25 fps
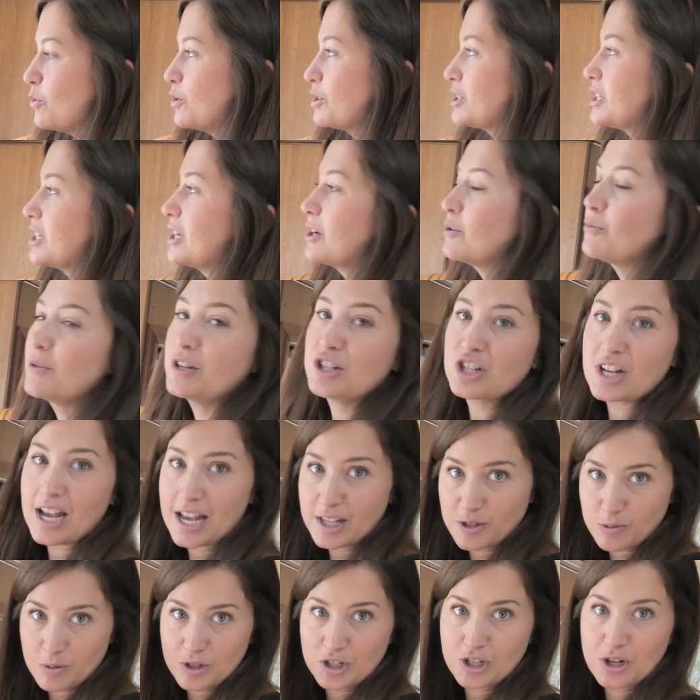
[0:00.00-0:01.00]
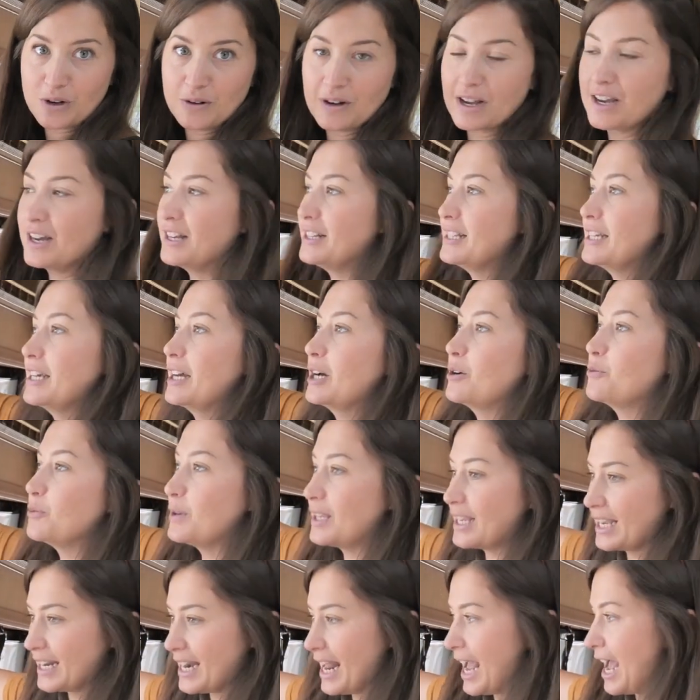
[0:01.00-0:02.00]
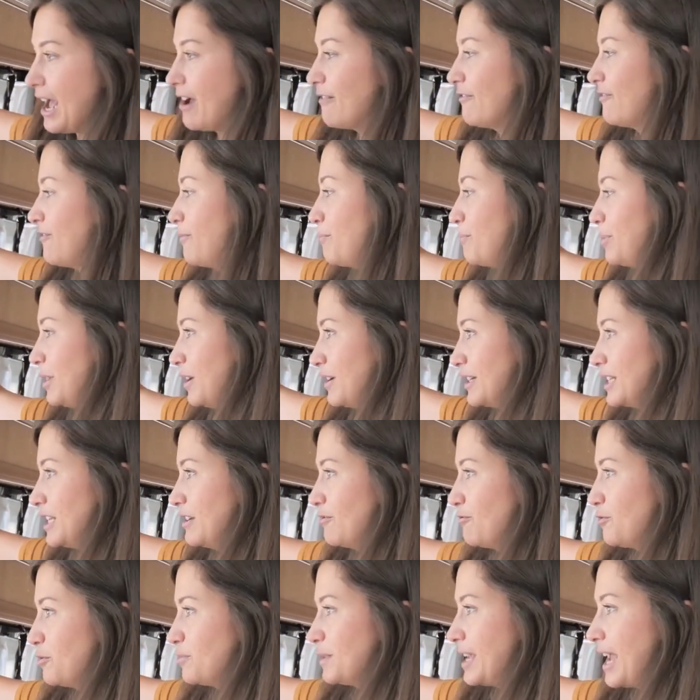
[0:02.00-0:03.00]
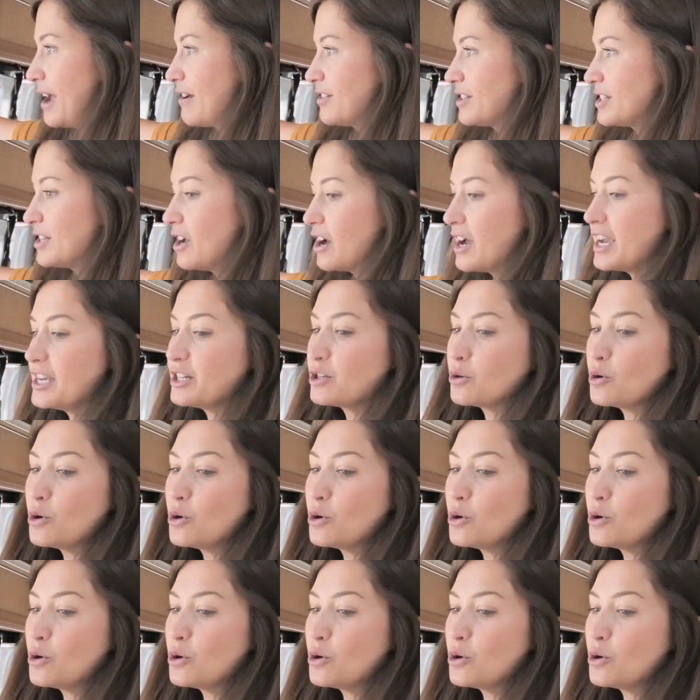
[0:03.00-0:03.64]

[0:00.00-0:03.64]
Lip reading: water, which, as we showed earlier, we can have plugged in from the outside,